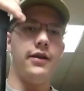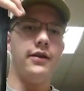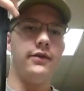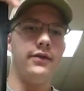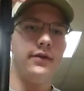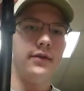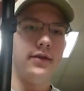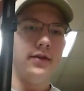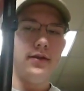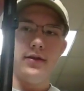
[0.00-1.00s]
off.
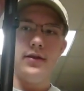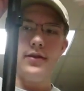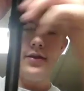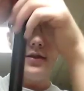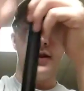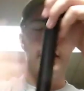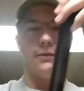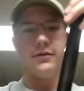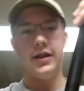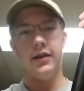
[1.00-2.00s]

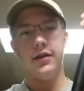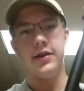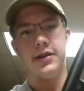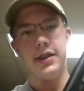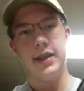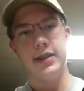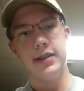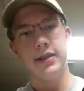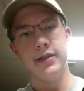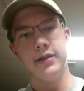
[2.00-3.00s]
Comes down to just
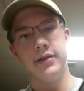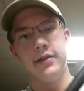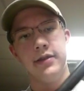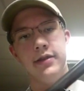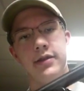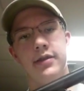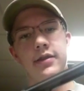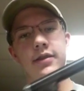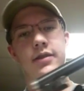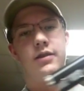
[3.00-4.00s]
this.
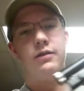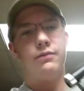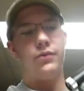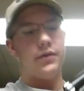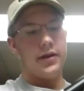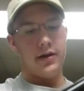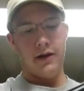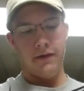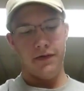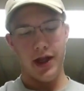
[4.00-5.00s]
Pull that
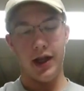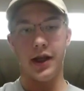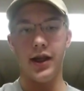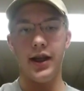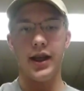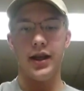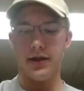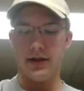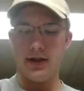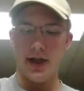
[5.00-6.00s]
off. When you're cleaning it,
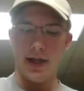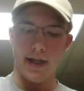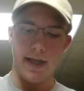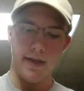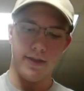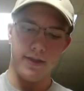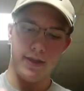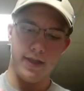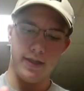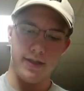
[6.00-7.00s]
just take out
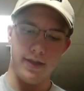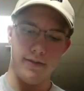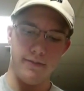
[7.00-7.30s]
this